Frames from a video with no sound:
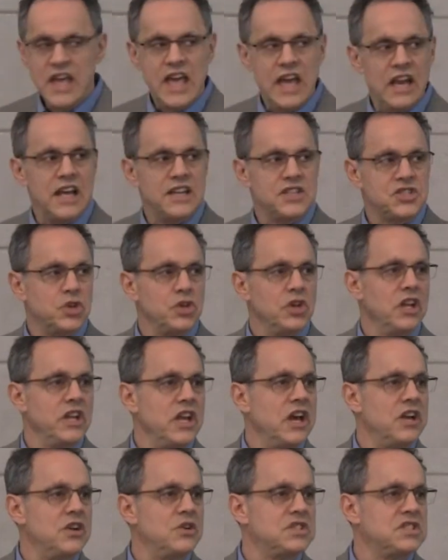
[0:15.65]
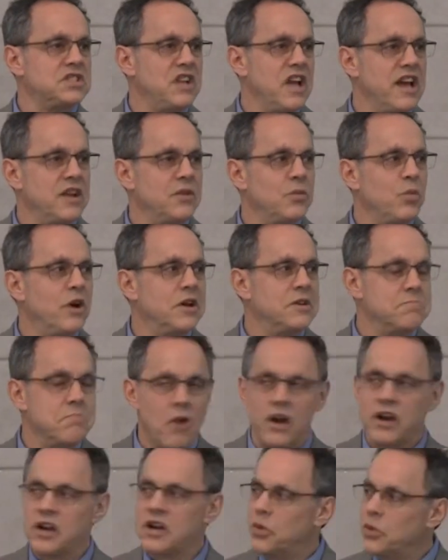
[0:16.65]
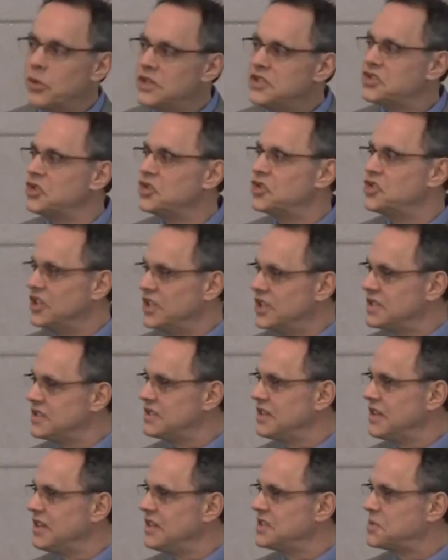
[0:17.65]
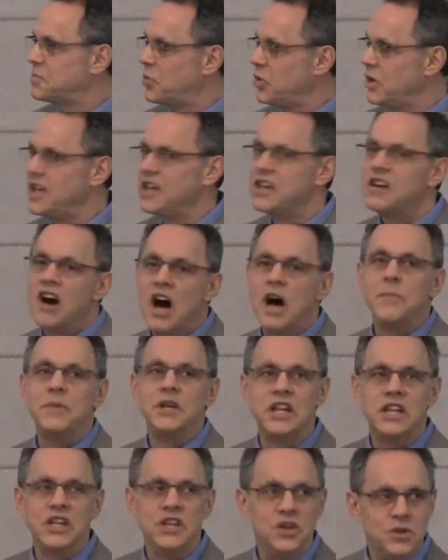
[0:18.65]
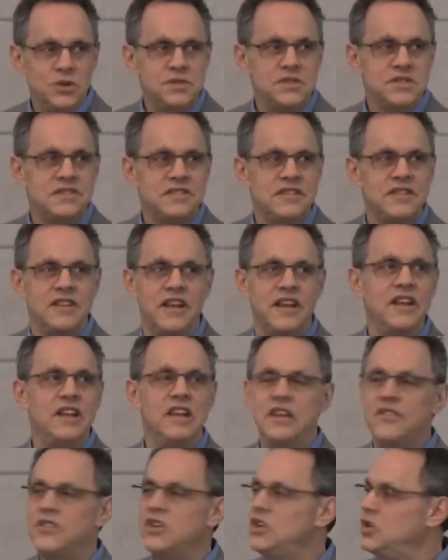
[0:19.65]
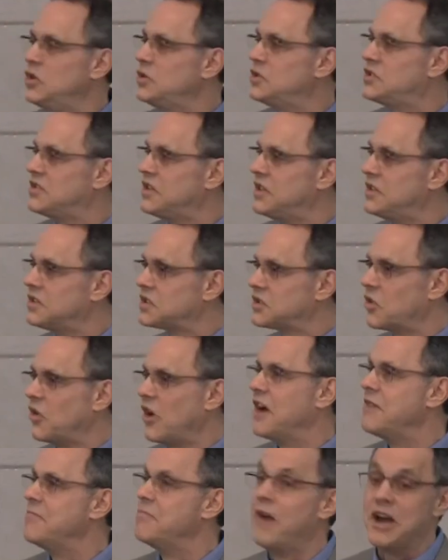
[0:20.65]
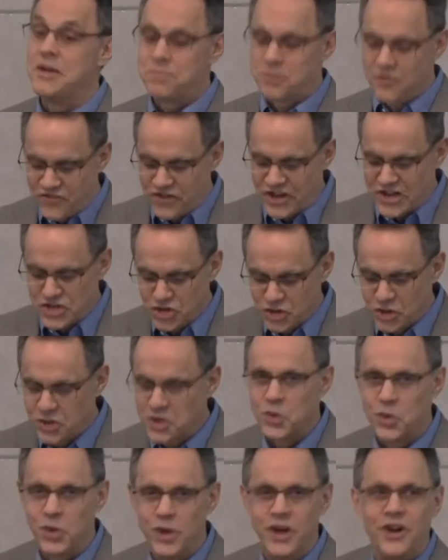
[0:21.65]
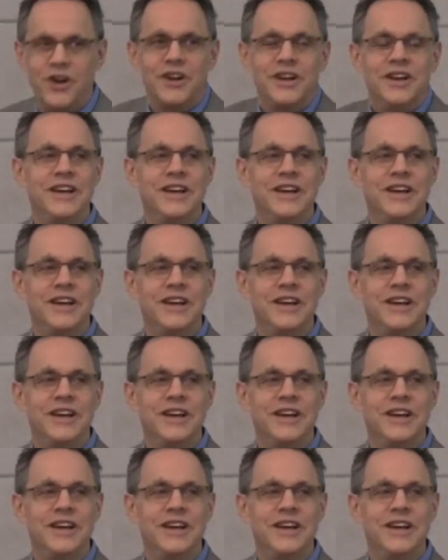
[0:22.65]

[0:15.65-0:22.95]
And I certainly understand what market research is. It's pretty commonly used and even used to describe my professional career.